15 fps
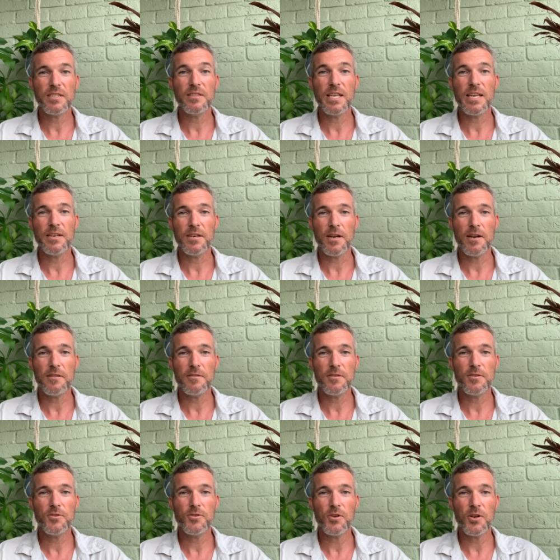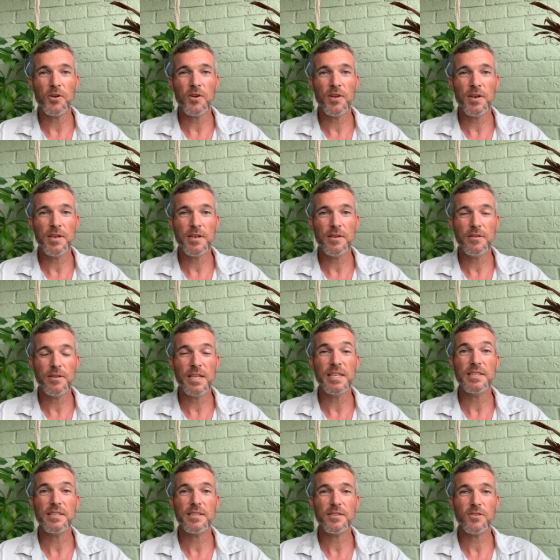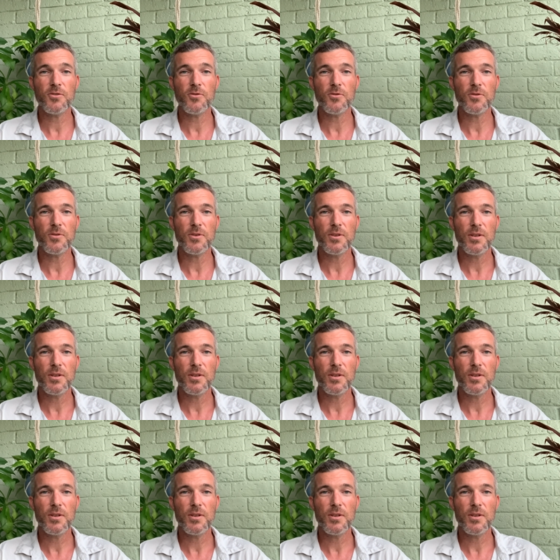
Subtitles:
and that knowledge already instilled.